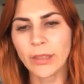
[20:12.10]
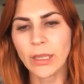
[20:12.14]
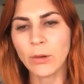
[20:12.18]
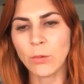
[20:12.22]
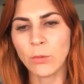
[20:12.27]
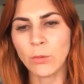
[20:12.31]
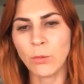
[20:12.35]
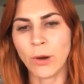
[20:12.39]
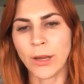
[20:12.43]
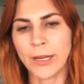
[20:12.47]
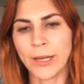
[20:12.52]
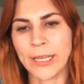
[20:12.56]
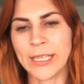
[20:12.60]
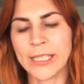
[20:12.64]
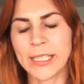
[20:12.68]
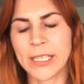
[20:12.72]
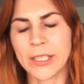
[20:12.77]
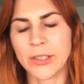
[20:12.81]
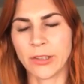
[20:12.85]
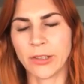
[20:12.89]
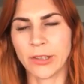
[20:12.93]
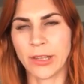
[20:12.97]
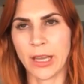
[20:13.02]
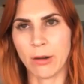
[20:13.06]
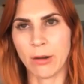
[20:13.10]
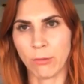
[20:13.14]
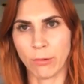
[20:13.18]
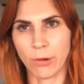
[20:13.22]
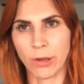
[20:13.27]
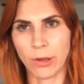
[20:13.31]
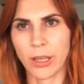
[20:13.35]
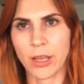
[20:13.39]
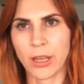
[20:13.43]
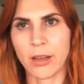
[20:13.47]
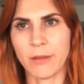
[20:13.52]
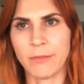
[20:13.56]
wanting to do that
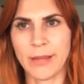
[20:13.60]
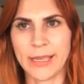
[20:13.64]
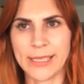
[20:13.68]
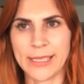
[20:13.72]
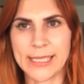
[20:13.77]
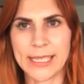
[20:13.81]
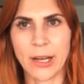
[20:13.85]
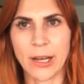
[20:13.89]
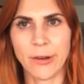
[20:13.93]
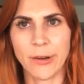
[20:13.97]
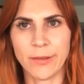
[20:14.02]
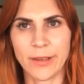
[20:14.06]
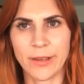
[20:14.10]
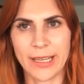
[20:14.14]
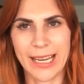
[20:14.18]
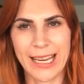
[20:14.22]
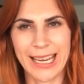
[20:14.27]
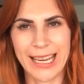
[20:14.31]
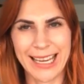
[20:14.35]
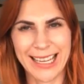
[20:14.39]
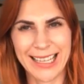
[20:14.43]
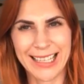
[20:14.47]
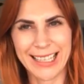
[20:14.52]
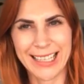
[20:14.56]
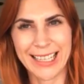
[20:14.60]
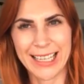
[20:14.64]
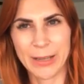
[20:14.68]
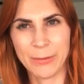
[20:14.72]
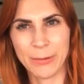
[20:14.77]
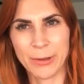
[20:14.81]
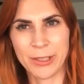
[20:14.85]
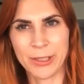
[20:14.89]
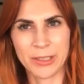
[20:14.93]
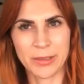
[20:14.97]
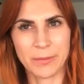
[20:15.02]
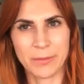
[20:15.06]
work on myself and heal any
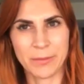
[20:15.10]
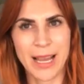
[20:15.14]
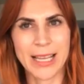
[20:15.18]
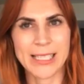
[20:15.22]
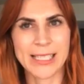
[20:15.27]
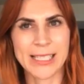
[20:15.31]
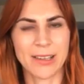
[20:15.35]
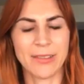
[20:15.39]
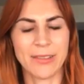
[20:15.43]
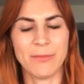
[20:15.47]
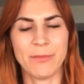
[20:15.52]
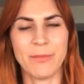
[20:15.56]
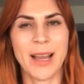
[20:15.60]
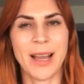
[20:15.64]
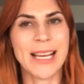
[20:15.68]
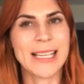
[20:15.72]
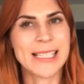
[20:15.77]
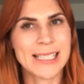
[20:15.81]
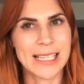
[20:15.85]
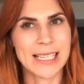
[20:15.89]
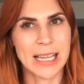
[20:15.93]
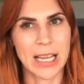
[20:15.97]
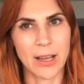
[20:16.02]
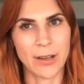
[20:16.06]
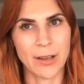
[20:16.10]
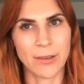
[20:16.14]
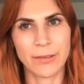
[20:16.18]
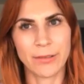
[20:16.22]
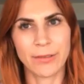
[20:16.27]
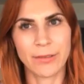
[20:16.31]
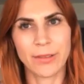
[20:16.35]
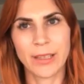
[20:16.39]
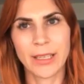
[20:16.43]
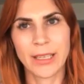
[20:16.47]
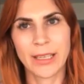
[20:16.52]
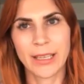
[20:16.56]
wounded parts of myself
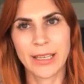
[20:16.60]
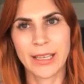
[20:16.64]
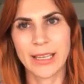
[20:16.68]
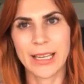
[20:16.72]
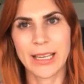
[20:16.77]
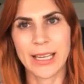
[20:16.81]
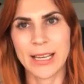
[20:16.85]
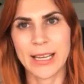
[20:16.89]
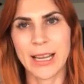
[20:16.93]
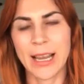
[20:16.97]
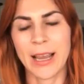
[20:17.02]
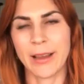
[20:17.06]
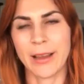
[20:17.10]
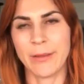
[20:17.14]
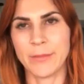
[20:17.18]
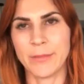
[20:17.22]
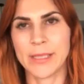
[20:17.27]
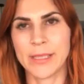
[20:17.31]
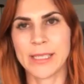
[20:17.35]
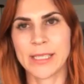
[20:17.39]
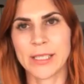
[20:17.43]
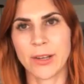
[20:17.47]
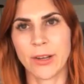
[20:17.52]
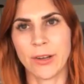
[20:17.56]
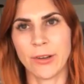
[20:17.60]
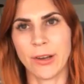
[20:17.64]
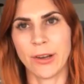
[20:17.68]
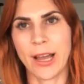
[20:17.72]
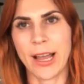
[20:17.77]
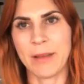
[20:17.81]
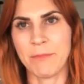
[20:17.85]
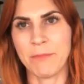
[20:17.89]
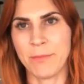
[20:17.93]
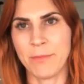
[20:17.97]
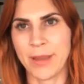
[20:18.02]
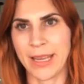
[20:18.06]
So
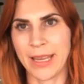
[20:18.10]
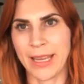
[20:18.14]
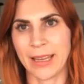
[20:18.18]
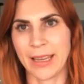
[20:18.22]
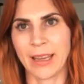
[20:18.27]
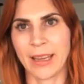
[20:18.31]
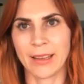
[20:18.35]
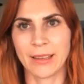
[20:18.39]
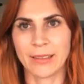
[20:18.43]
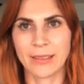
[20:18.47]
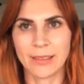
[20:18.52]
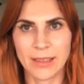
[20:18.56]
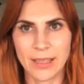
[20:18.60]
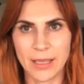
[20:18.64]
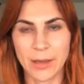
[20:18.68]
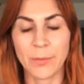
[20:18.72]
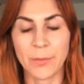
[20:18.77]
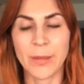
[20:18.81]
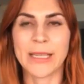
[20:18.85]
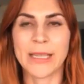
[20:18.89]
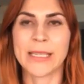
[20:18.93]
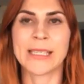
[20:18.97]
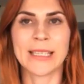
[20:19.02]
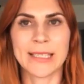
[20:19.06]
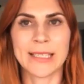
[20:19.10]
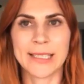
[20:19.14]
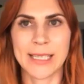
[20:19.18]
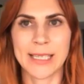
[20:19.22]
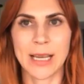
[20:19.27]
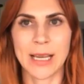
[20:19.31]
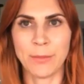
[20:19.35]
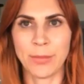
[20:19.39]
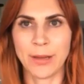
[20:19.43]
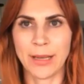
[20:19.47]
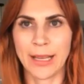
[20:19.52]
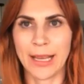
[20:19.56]
I'm being the best
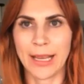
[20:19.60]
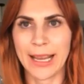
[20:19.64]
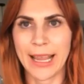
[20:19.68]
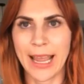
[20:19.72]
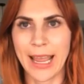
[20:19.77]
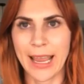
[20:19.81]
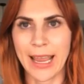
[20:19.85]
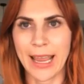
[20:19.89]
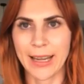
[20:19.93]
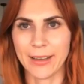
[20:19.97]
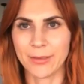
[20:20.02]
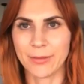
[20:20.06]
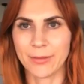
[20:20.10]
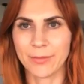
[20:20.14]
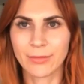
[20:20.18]
example I can.